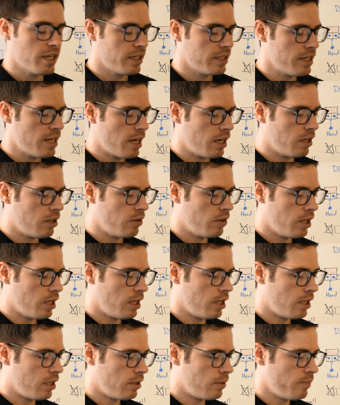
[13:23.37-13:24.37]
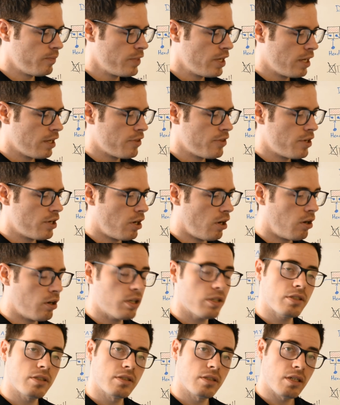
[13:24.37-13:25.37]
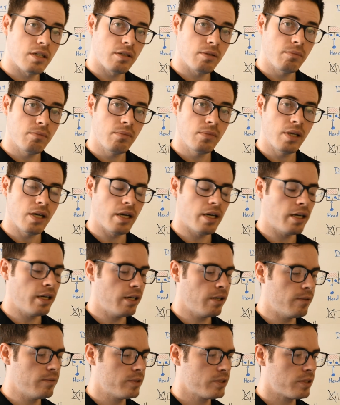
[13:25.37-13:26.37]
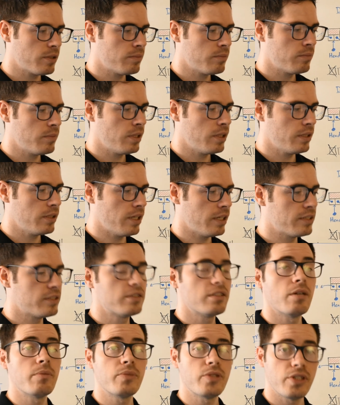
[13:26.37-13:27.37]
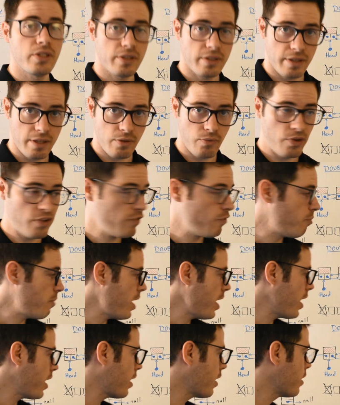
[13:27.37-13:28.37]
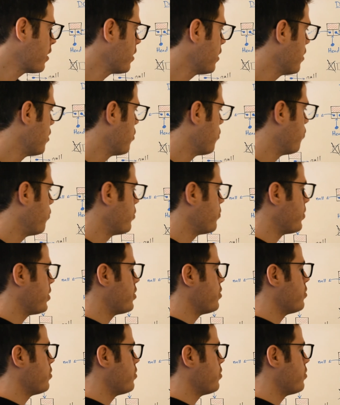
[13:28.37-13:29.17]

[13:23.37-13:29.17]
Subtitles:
Now, there are some assumptions that we've made when we